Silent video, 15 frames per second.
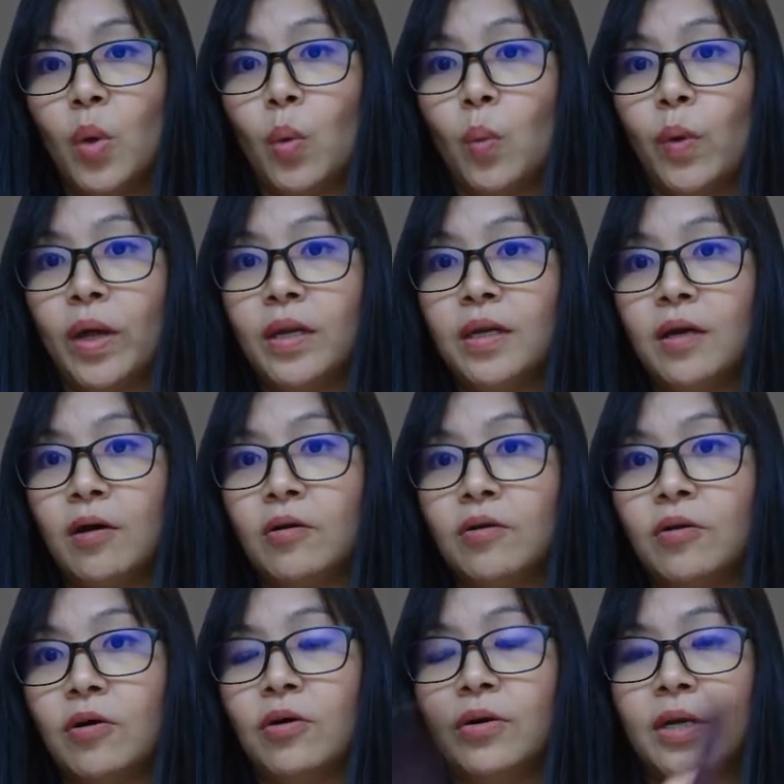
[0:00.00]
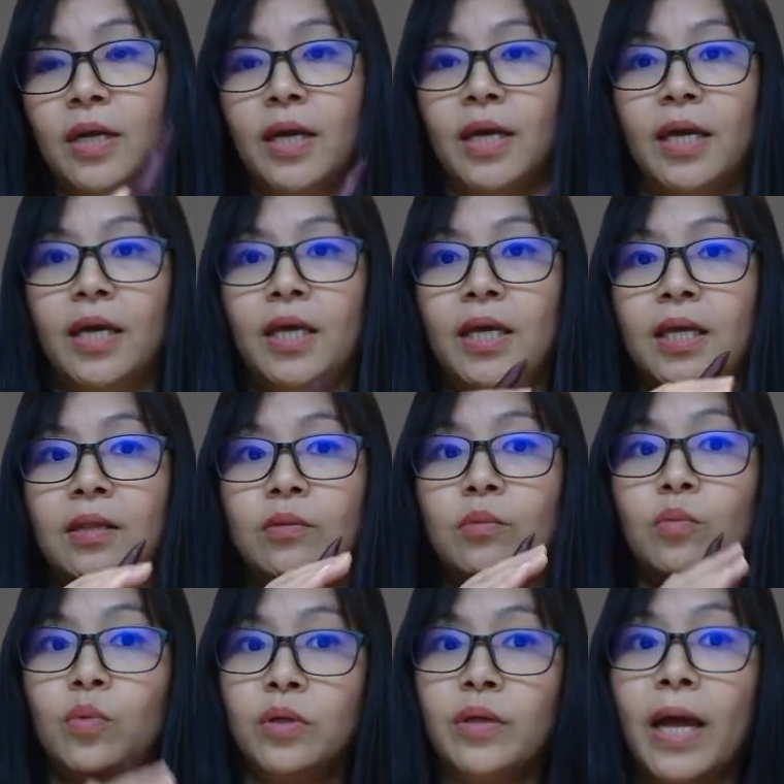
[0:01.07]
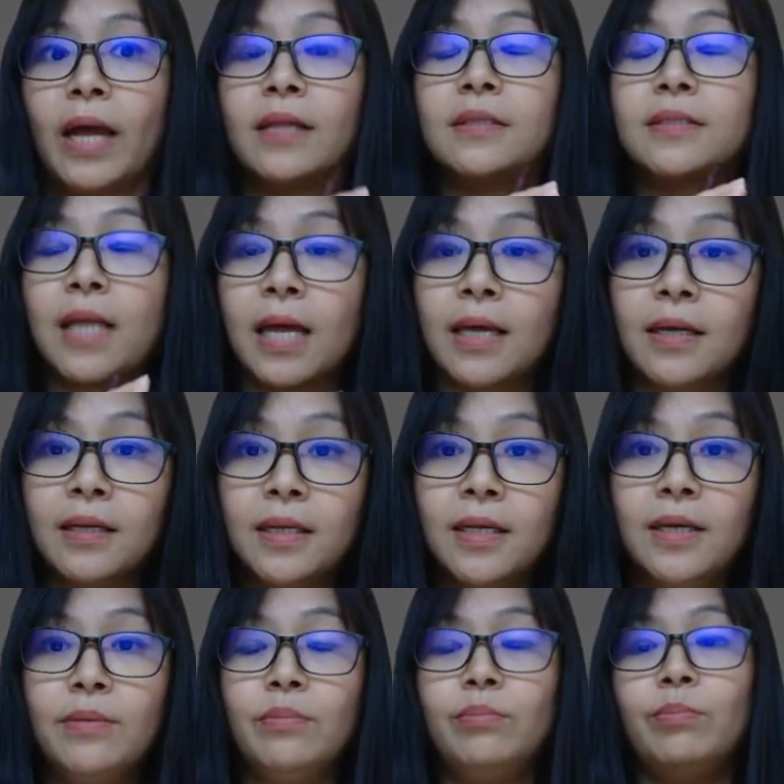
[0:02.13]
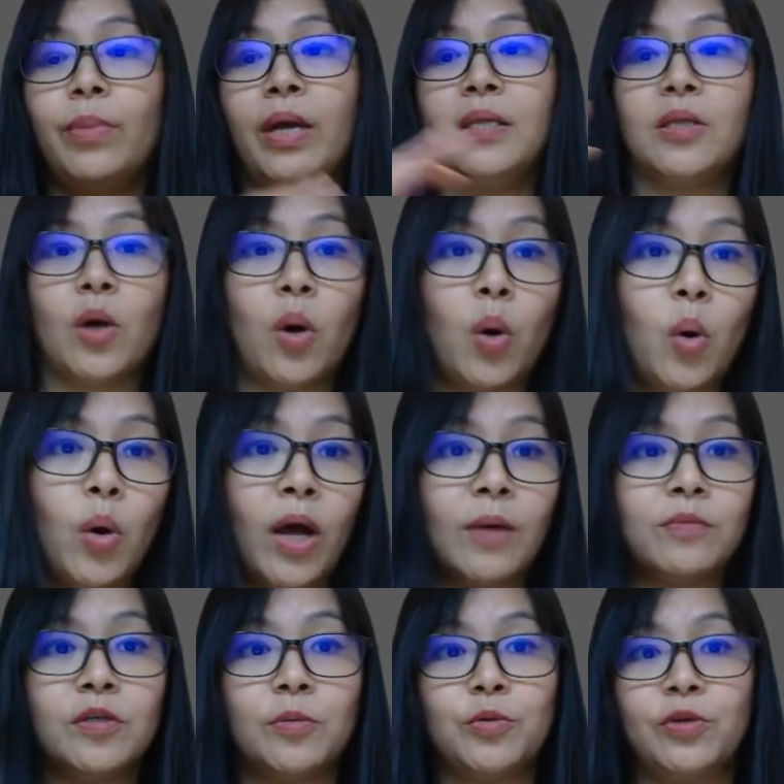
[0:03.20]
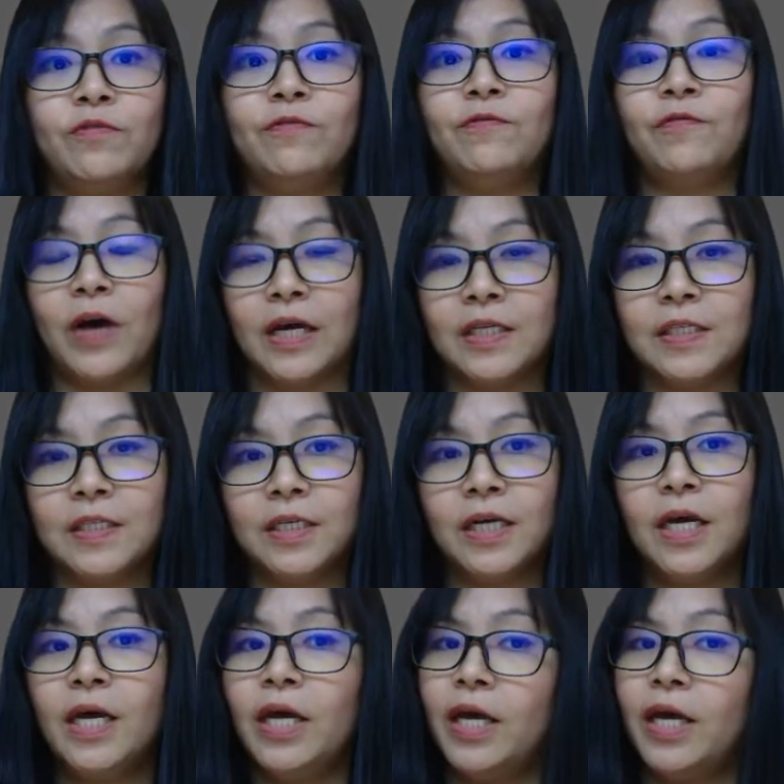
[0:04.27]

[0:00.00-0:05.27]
Whether or not it will entirely make the whole absorption faster,